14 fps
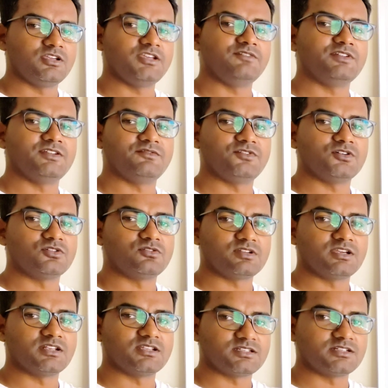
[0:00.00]
even if you are not
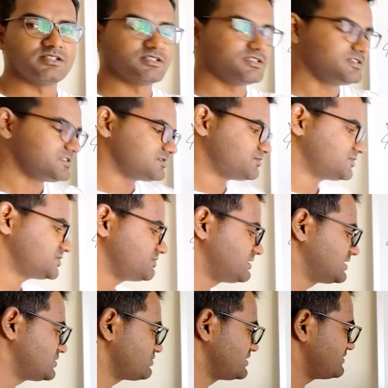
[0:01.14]
getting 30, suppose you
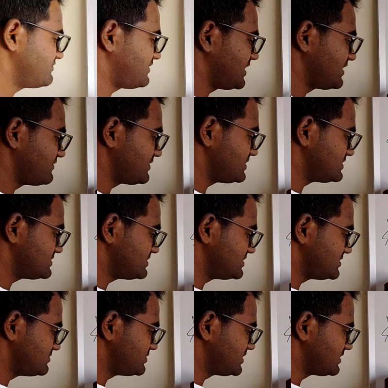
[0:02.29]
get 25 in
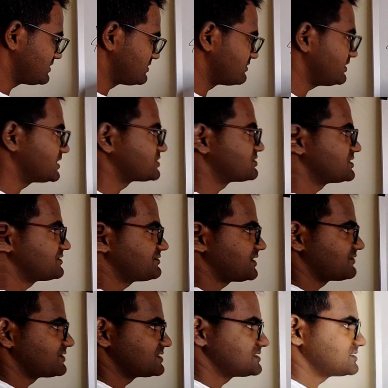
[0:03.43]
CDP, all right?
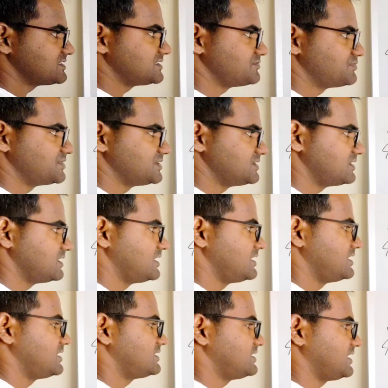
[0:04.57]
25 in CDP.
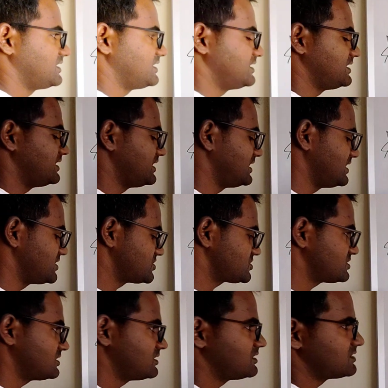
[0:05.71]
Then in
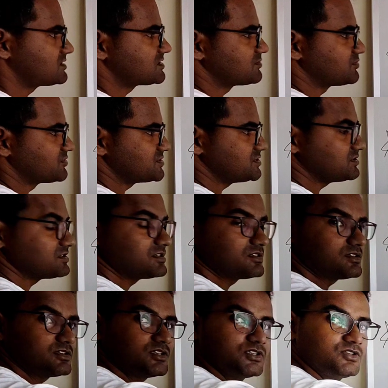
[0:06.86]
English, suppose
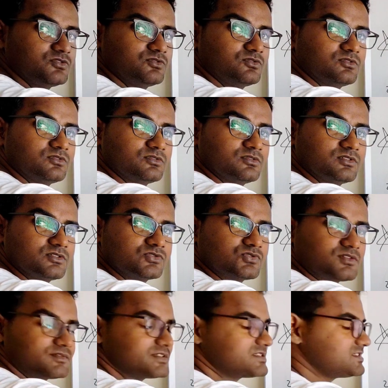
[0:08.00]
you
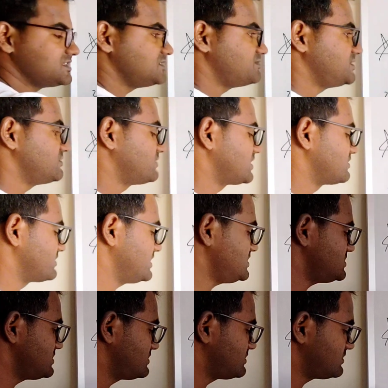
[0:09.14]
solve the CDP one,
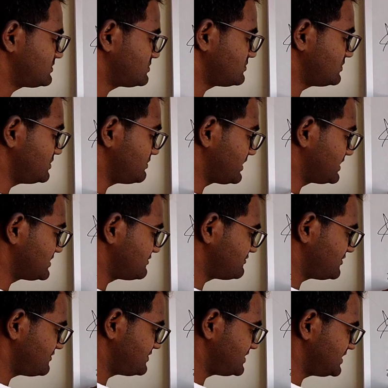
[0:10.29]
right? So you are getting
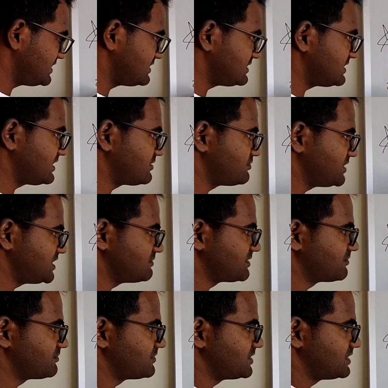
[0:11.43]
15 there
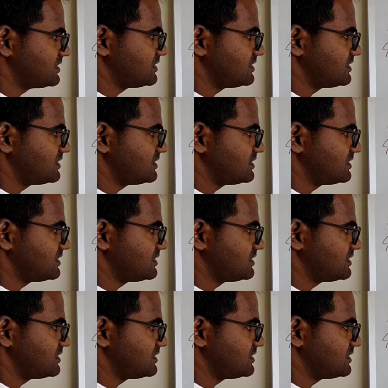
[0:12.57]
minimum.